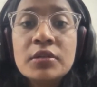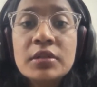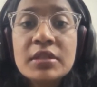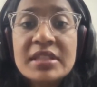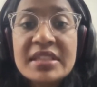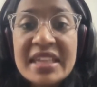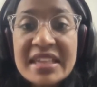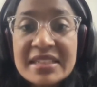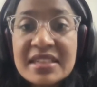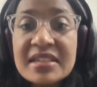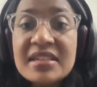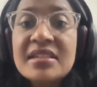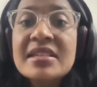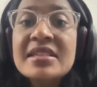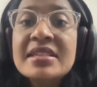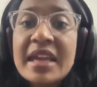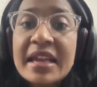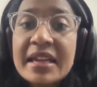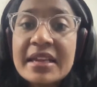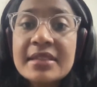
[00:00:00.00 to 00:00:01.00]
states that
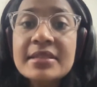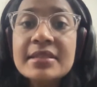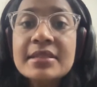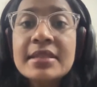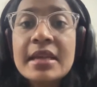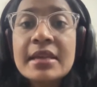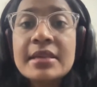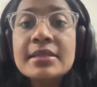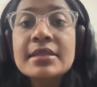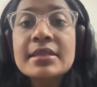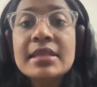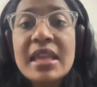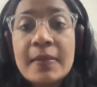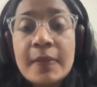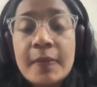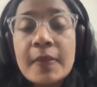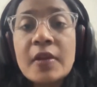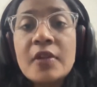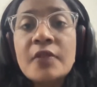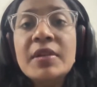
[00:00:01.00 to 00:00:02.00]
designs that is
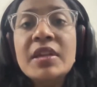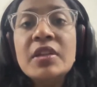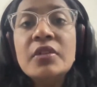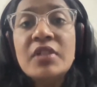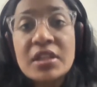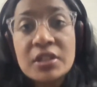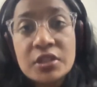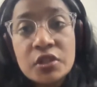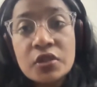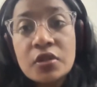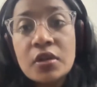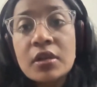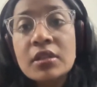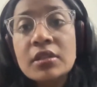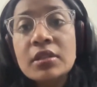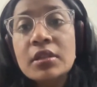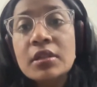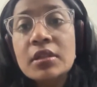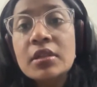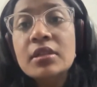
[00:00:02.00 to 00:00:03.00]
capable of being registered
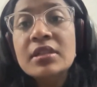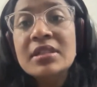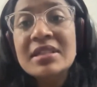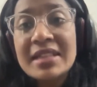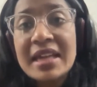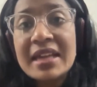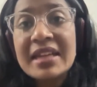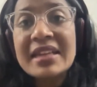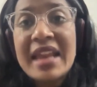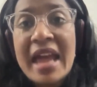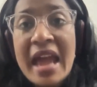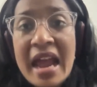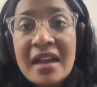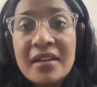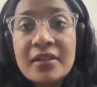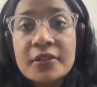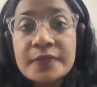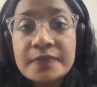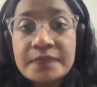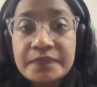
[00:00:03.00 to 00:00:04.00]
under the Design
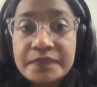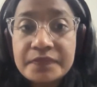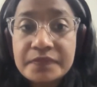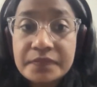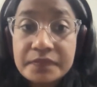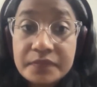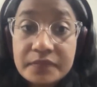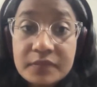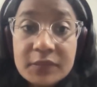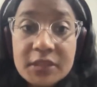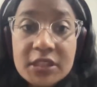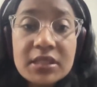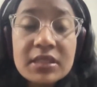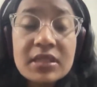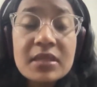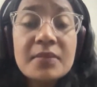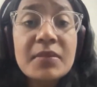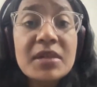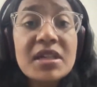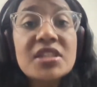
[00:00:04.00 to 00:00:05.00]
Act
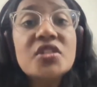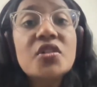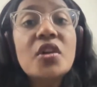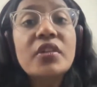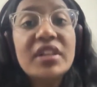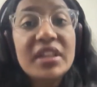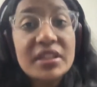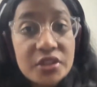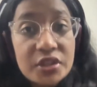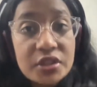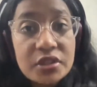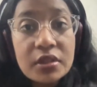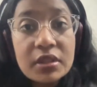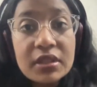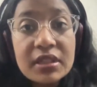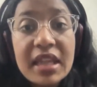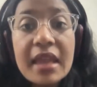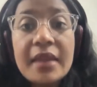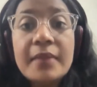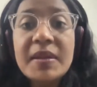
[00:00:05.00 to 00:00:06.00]
but is not
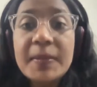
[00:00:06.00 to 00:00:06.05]
registered